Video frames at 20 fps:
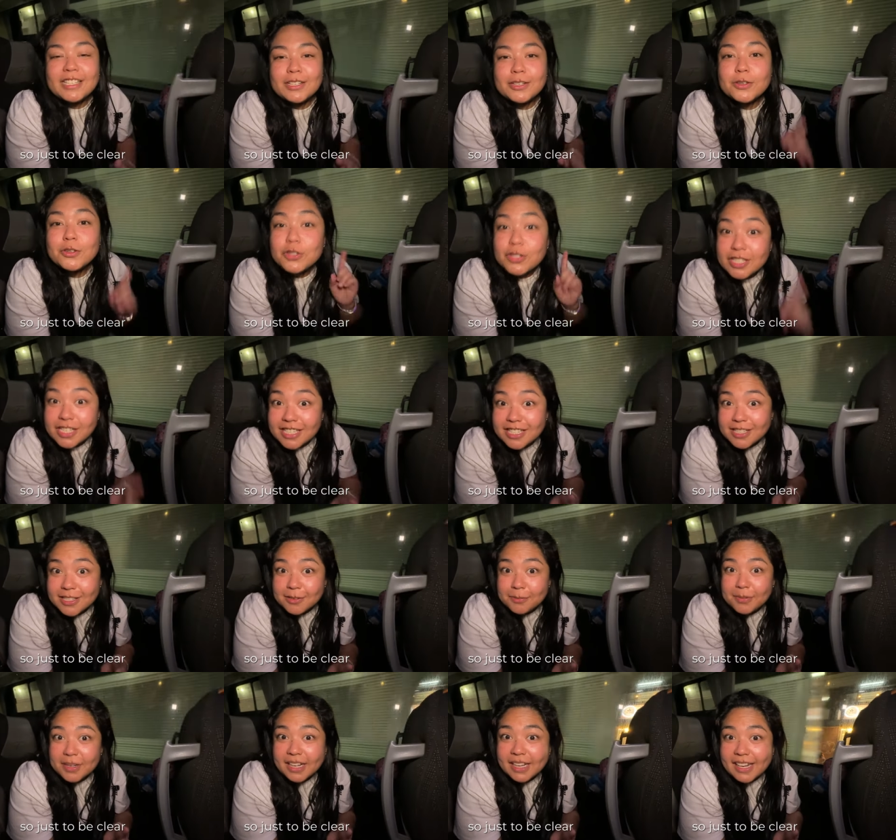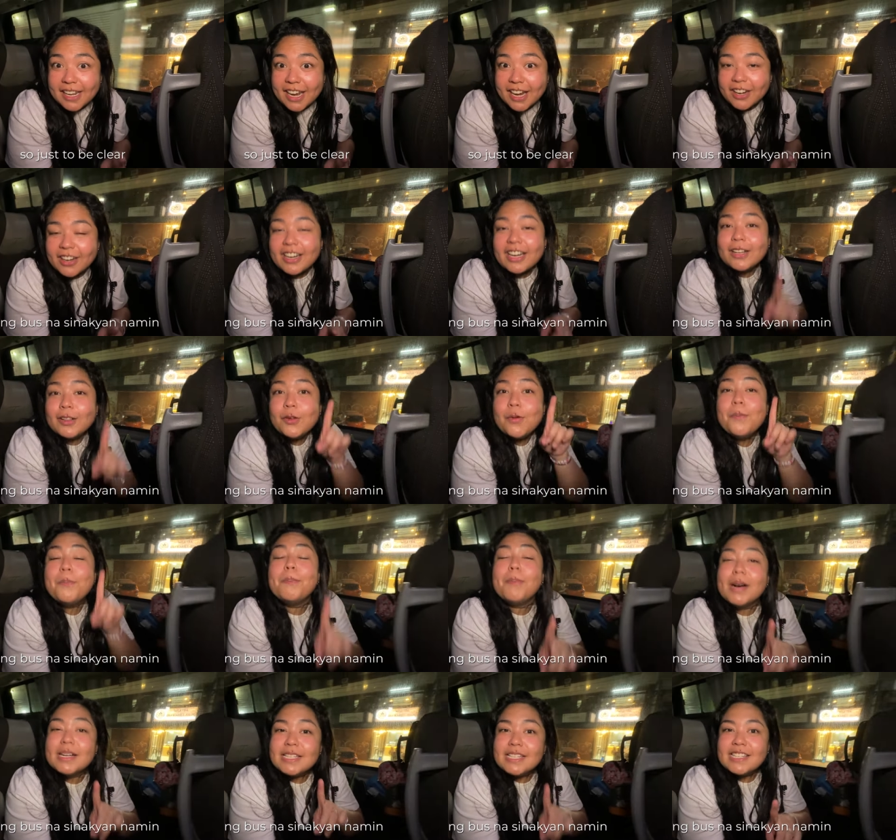So just to be clear, itong
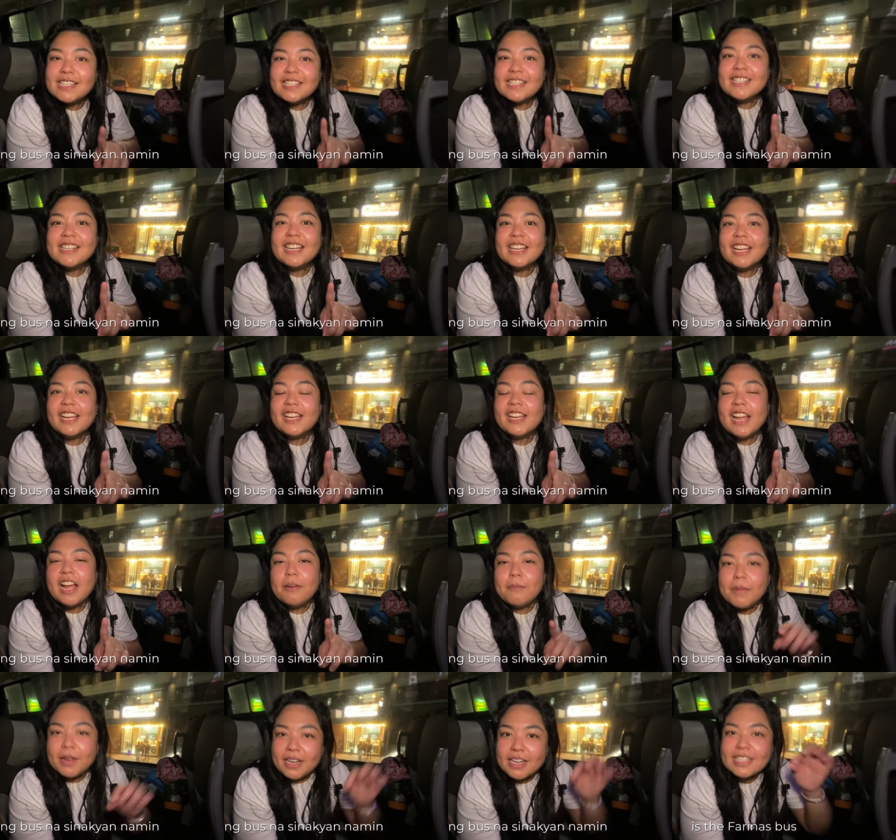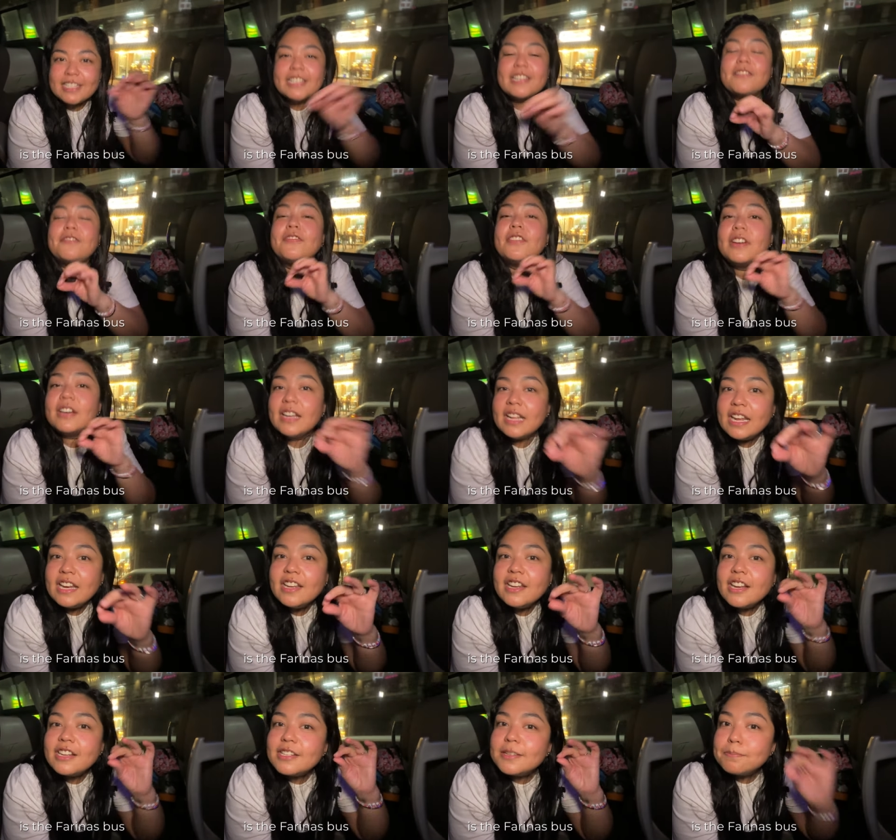bus na sinakyan namin is the
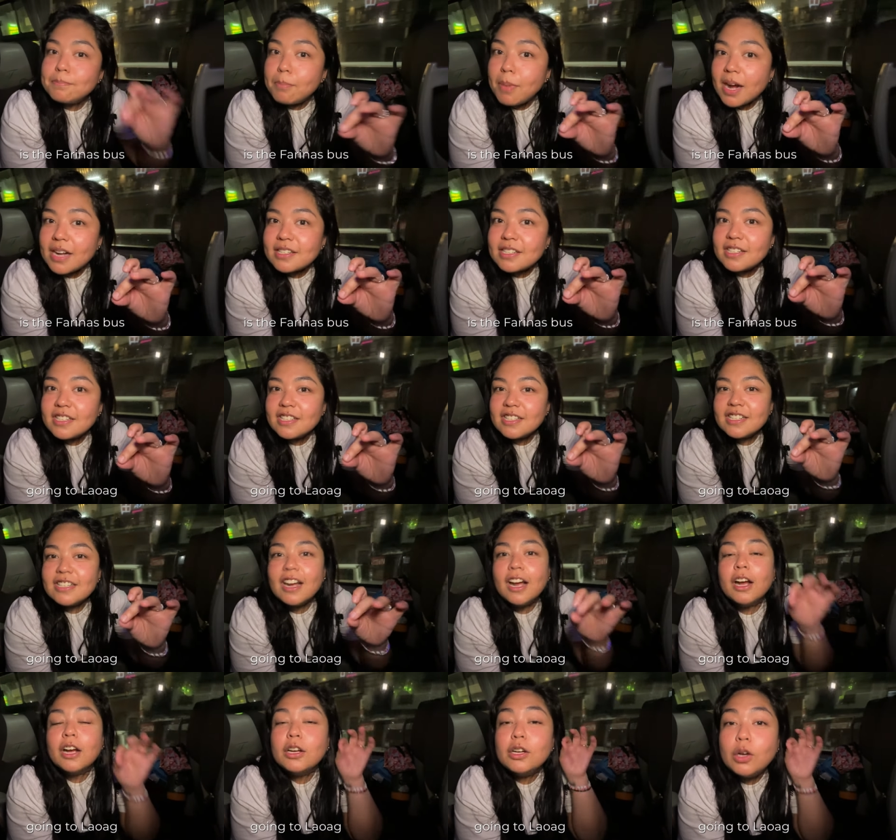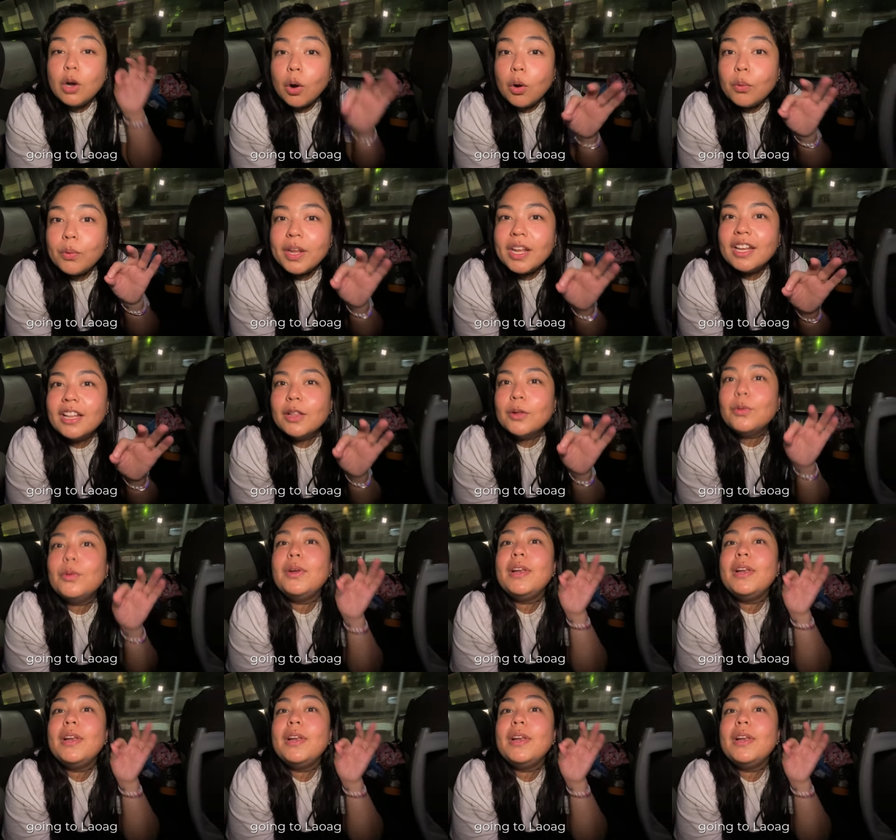Fariñas bus going to